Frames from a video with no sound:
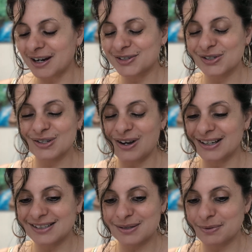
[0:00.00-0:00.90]
I just
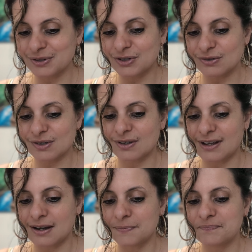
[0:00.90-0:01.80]
got spirit chills on
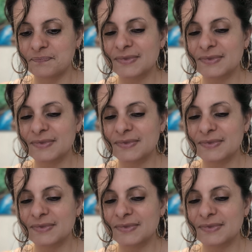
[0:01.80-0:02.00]
that.